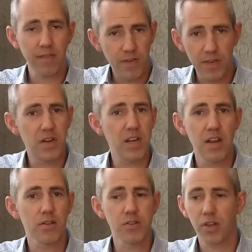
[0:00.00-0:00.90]
50
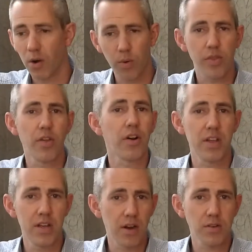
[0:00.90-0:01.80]
years ago or 30
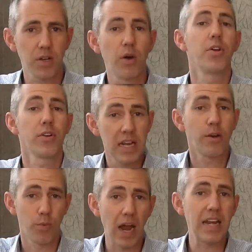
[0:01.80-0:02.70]
years ago. You're
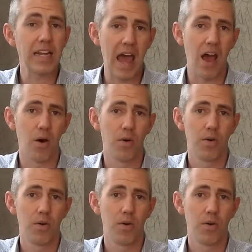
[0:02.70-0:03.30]
needed right now.